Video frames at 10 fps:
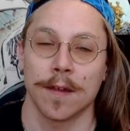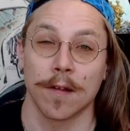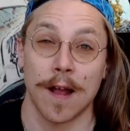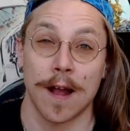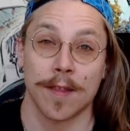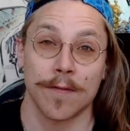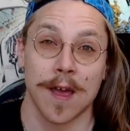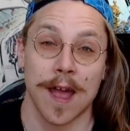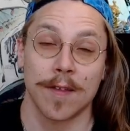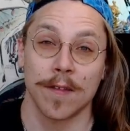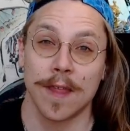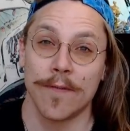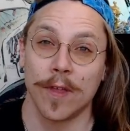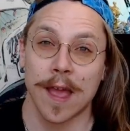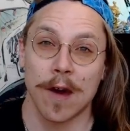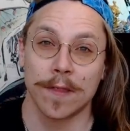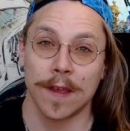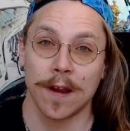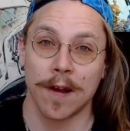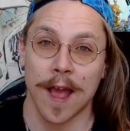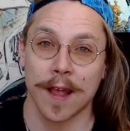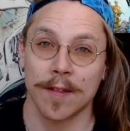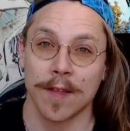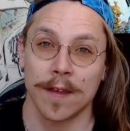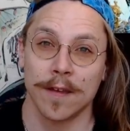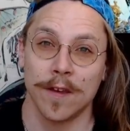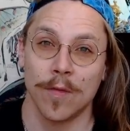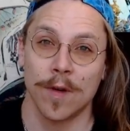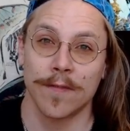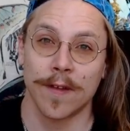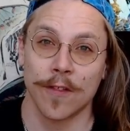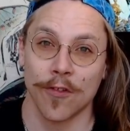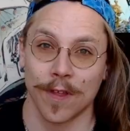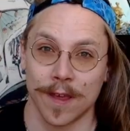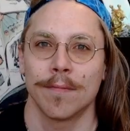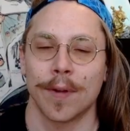There are lots of guides on leveling out there. I intend to do one eventually.